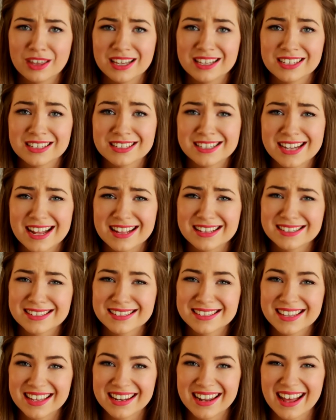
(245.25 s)
the dead
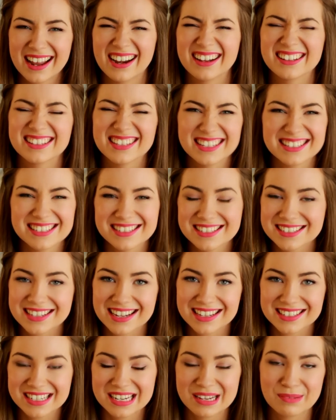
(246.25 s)
skin, and it's
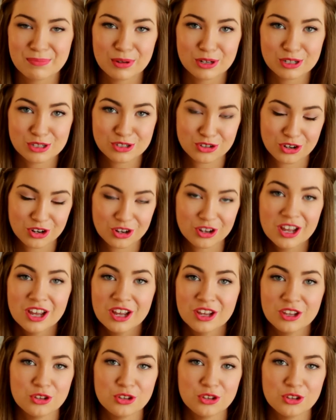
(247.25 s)
disgusting, but it's true.